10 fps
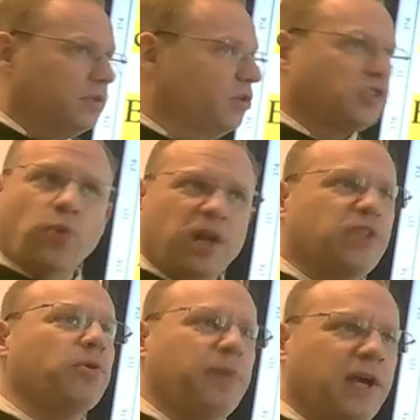There's
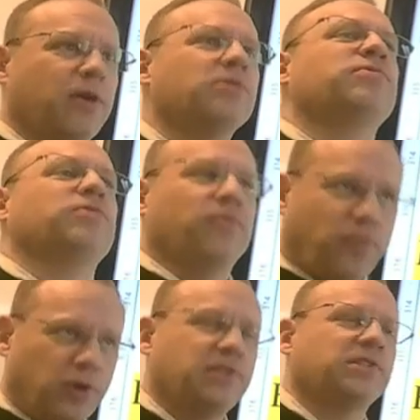23 pairs. There are
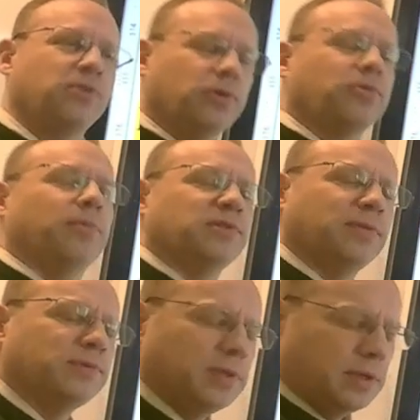46 total
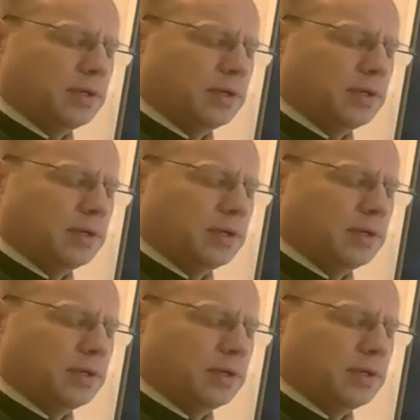chromosomes